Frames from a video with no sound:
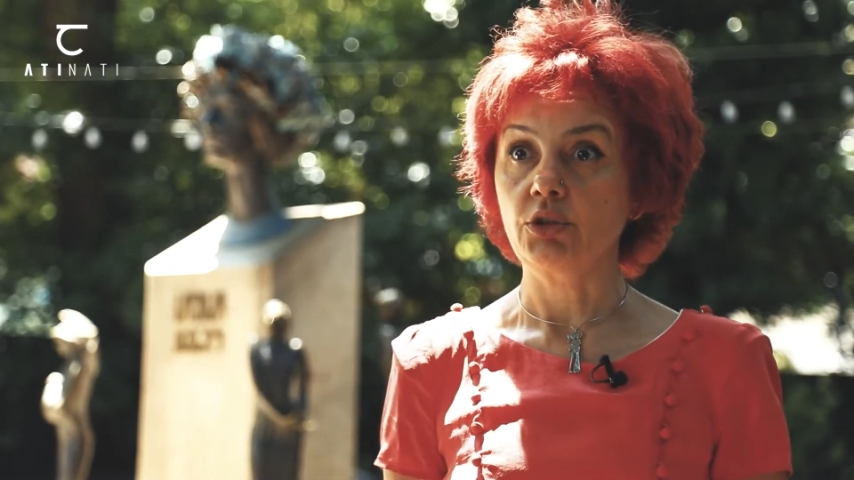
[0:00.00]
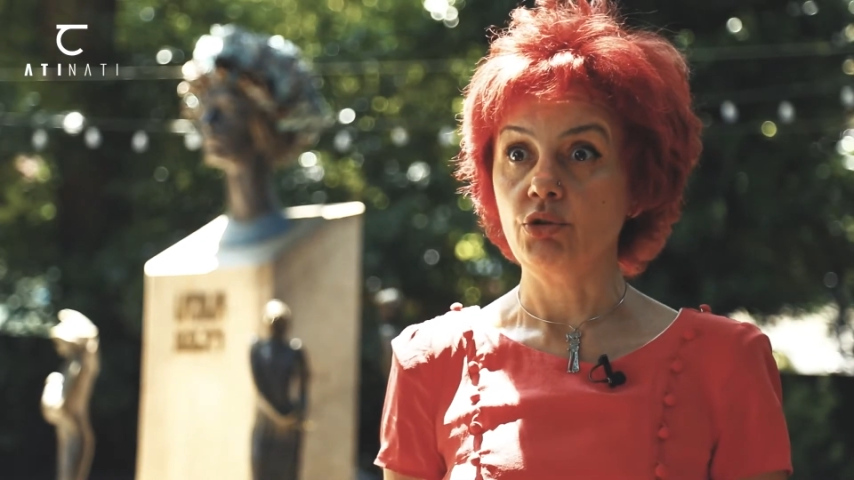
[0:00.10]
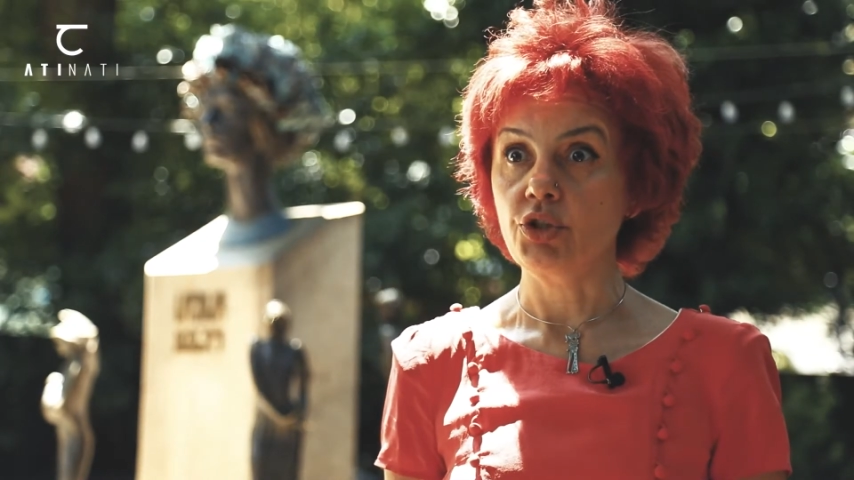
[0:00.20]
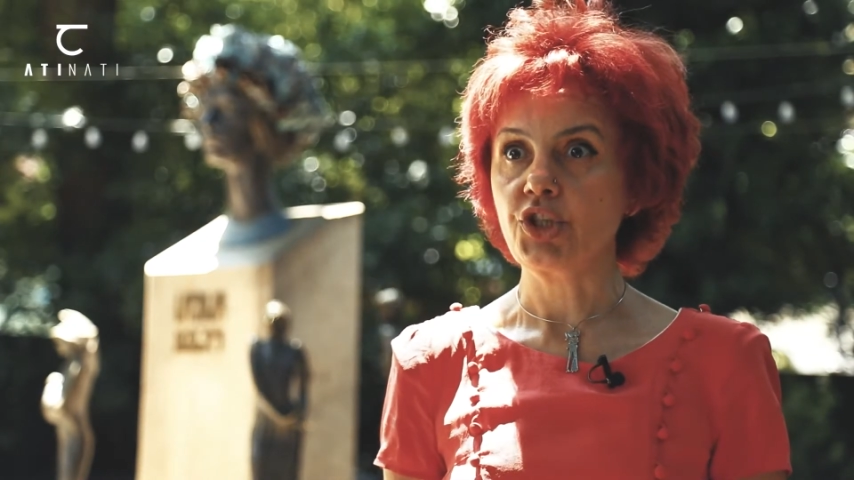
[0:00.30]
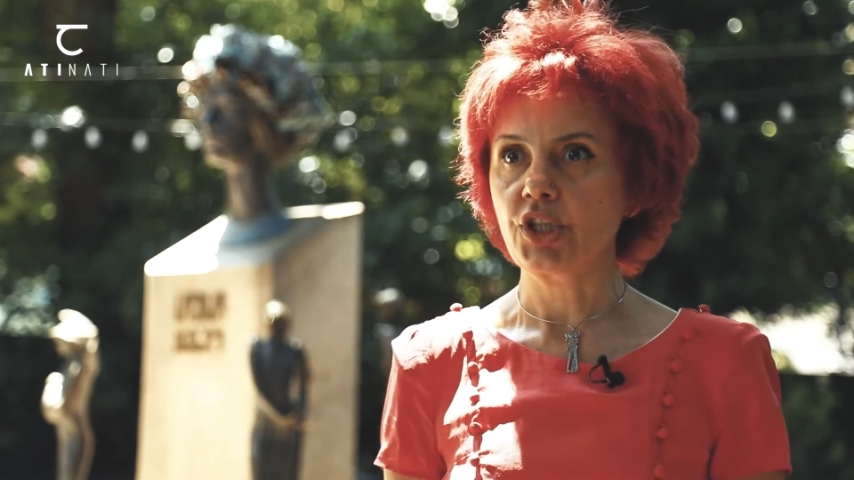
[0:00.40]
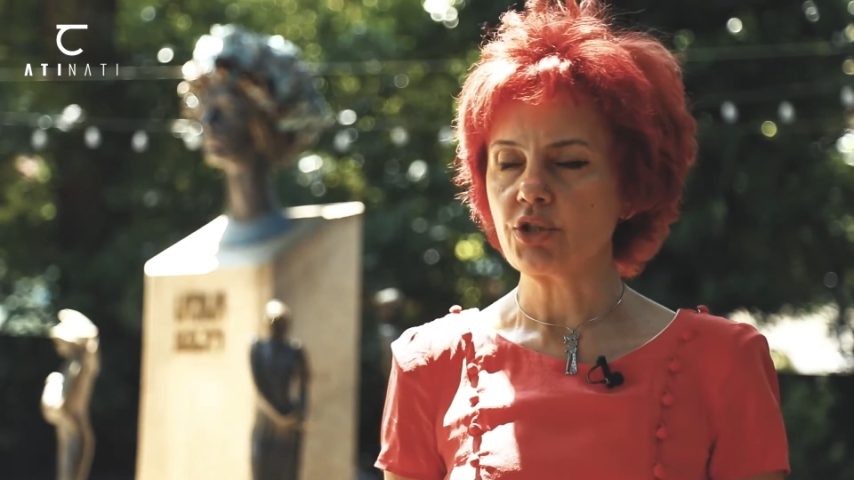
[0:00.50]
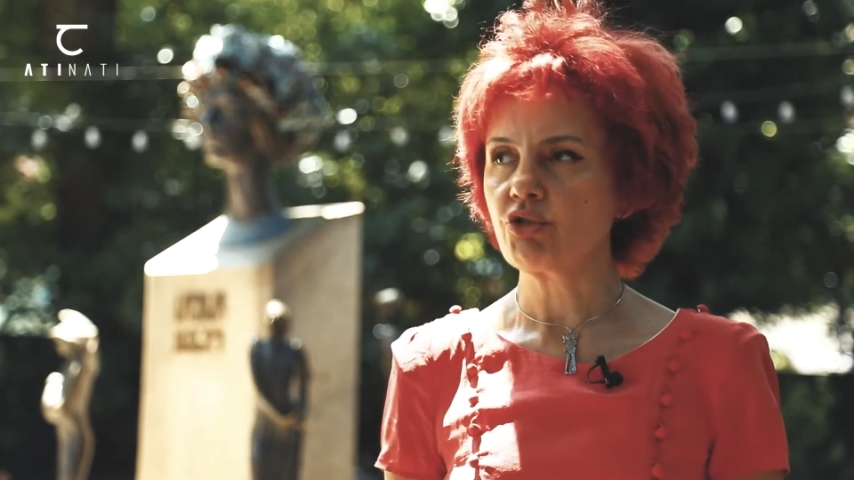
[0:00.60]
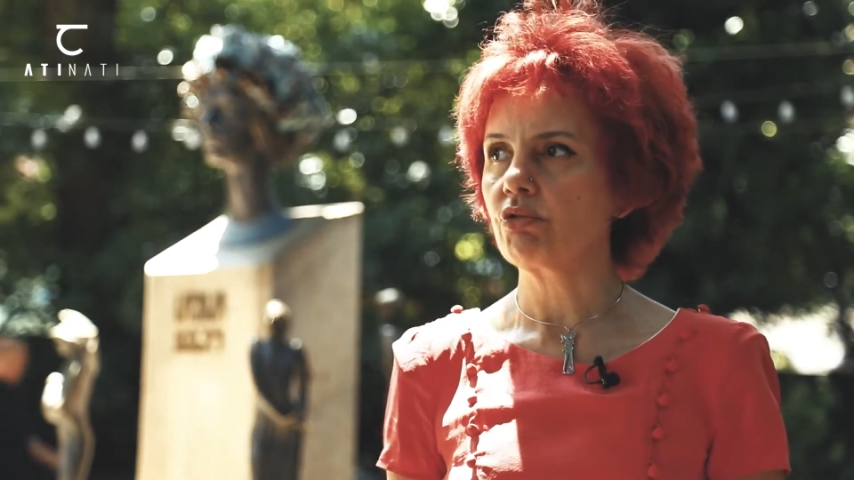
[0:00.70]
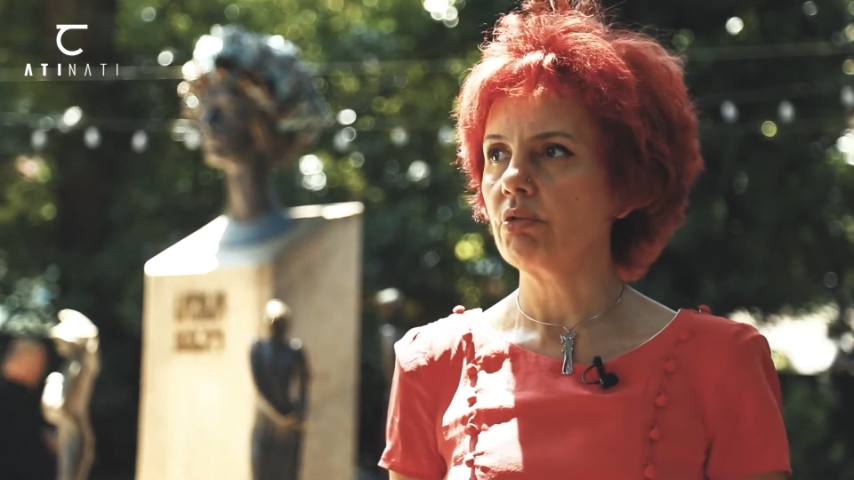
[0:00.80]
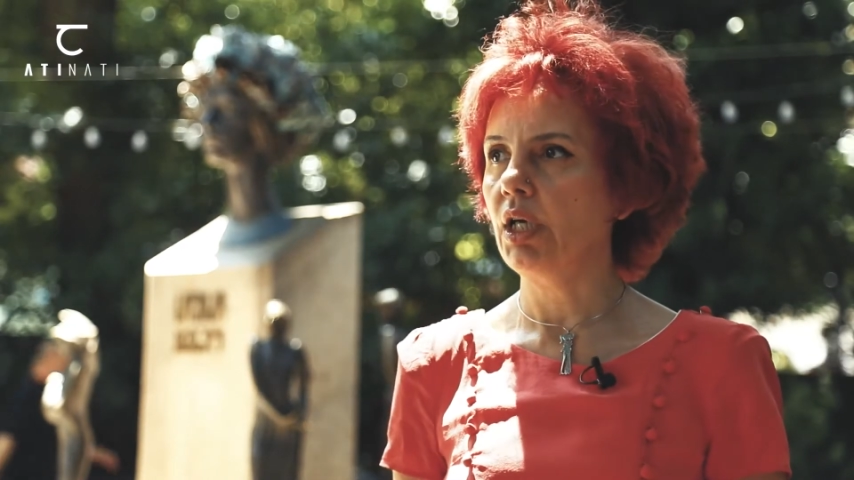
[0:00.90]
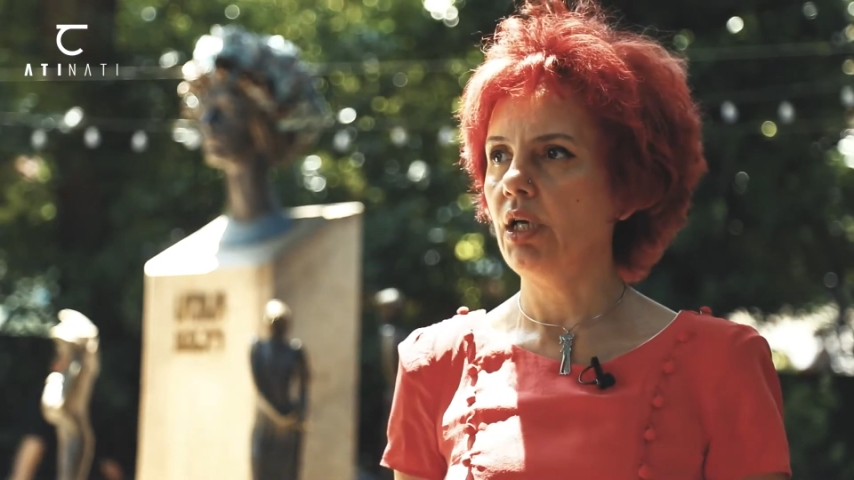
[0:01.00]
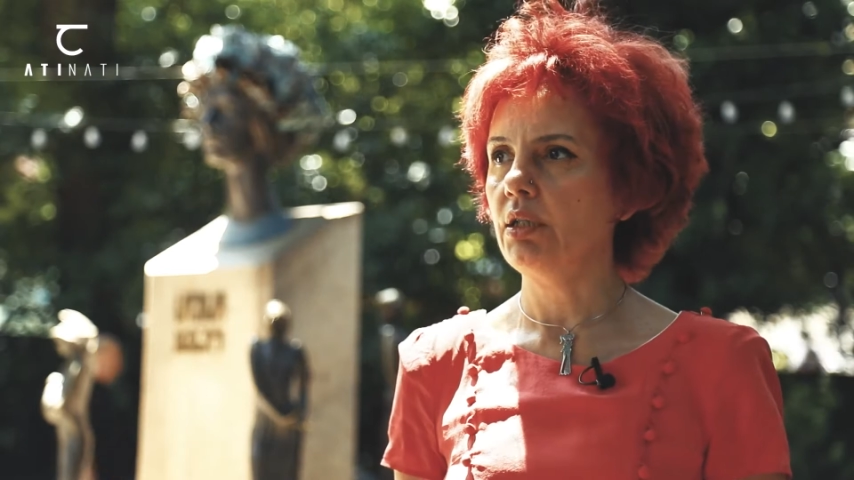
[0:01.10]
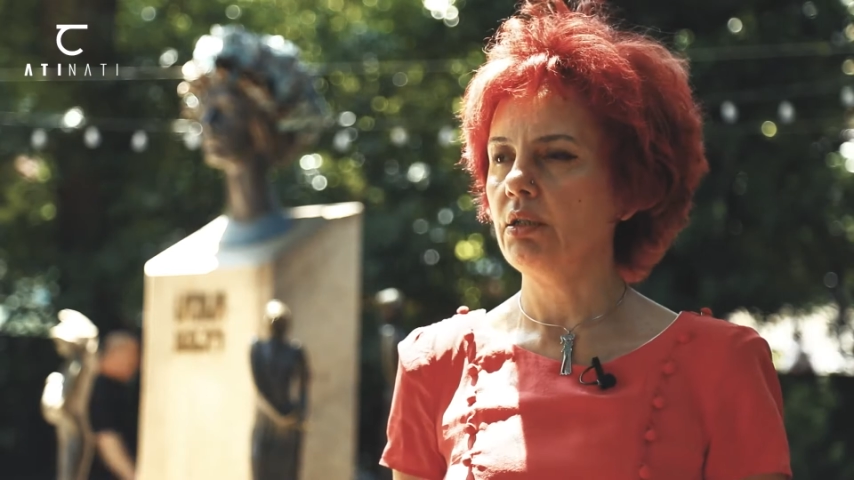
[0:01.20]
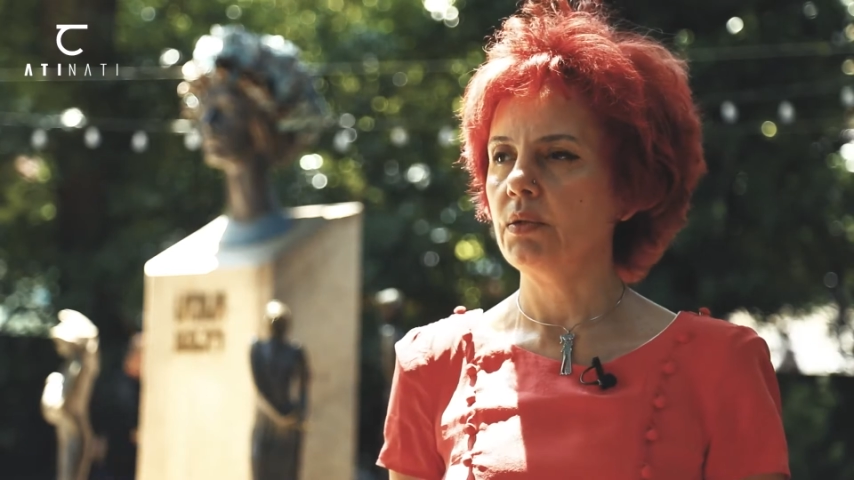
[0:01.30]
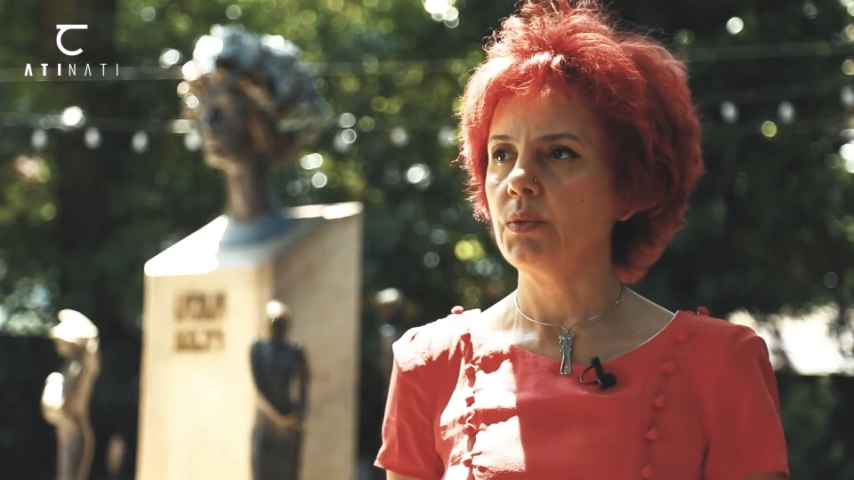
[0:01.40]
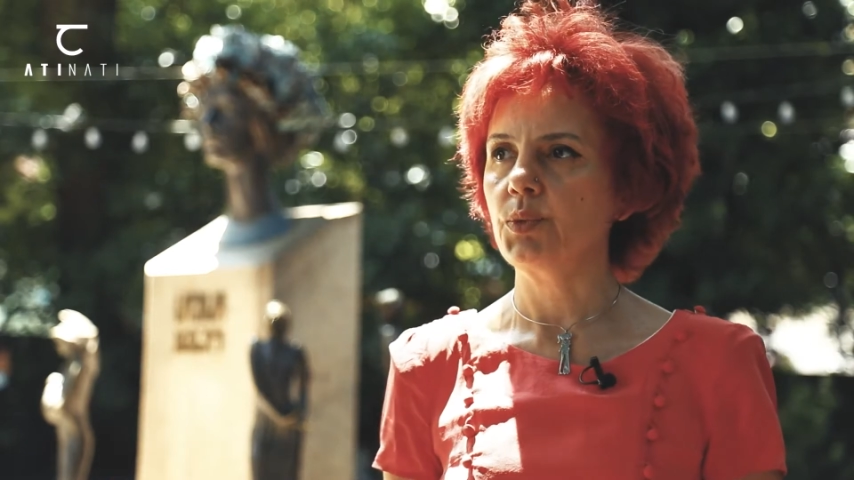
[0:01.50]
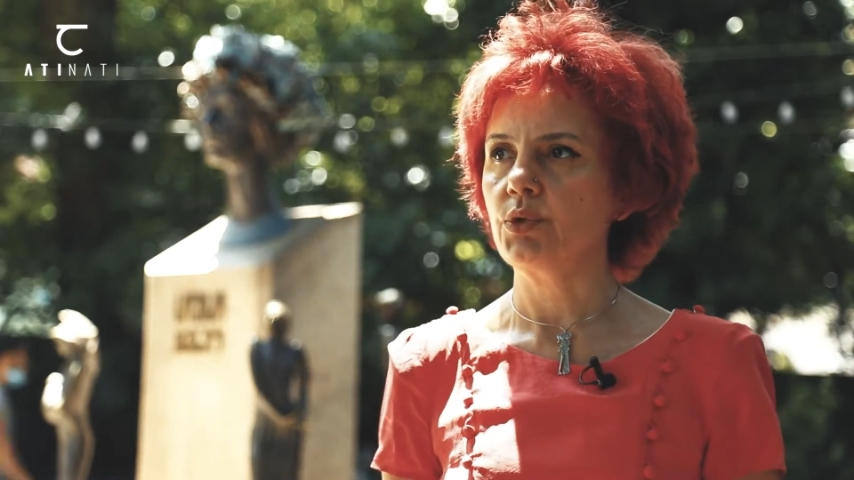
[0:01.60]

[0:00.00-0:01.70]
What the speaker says: role in this matter